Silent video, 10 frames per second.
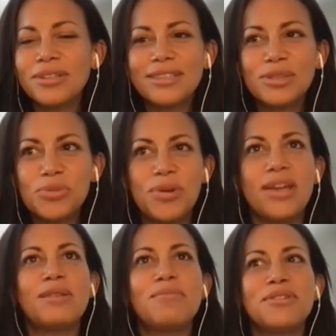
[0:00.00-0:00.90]
and
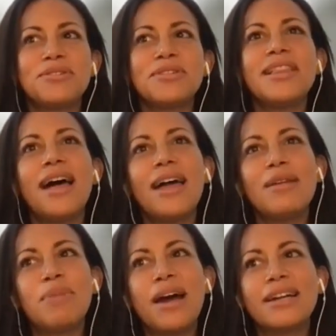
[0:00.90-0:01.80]
sweet, but there's a lot
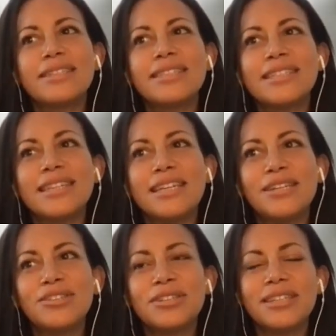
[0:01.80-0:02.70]
packed into
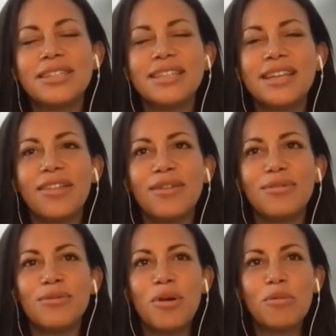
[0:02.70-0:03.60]
each, at least how they've
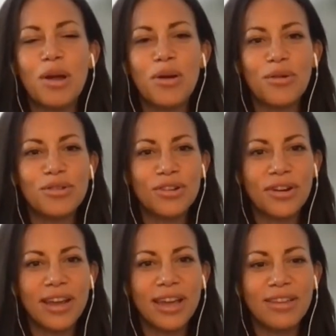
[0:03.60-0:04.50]
informed my own
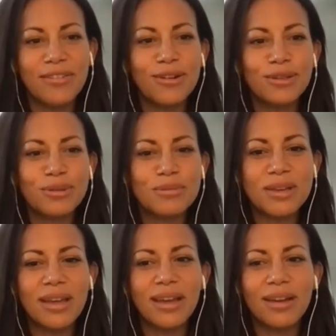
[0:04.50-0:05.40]
journey. The first one
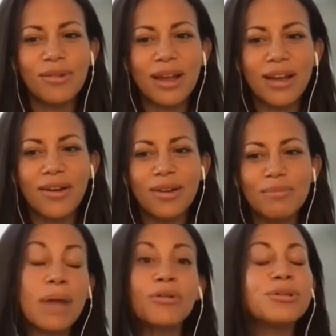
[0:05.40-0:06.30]
being what I called
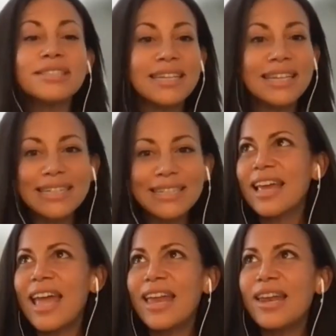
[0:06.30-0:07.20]
micro listening.
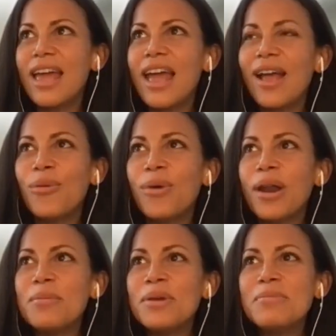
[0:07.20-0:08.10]
And what
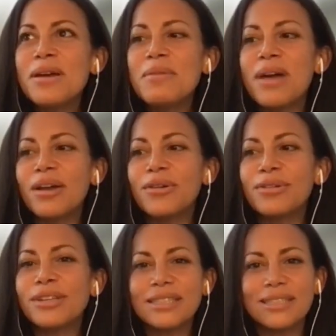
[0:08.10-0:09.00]
I mean by micro
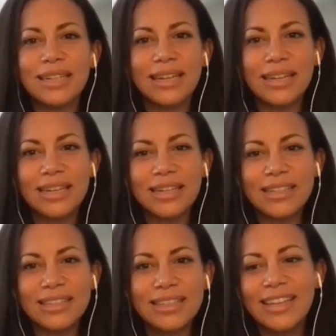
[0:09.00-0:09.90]
listening
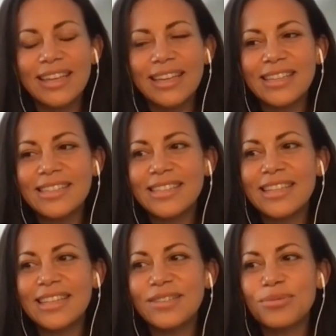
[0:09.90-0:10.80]
is
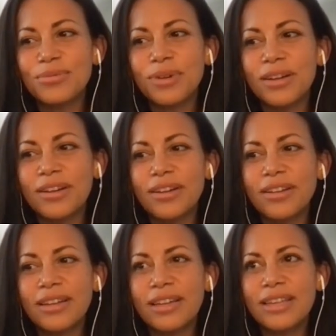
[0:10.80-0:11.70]
this
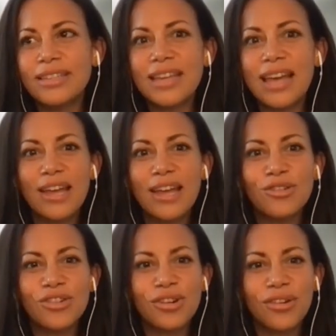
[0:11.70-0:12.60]
real
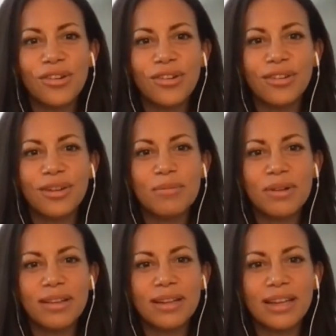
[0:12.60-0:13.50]
intentional
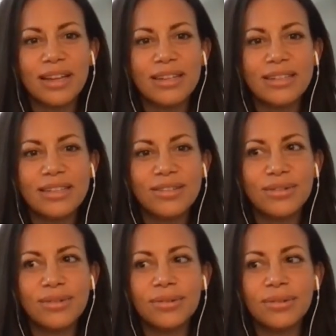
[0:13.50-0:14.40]
ability
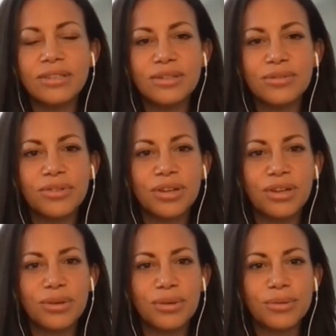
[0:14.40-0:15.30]
to listen for
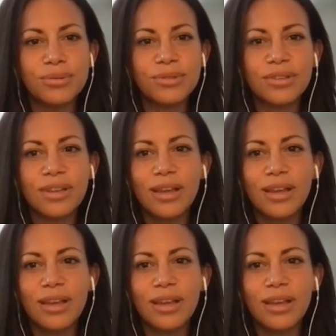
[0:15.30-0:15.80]
cues,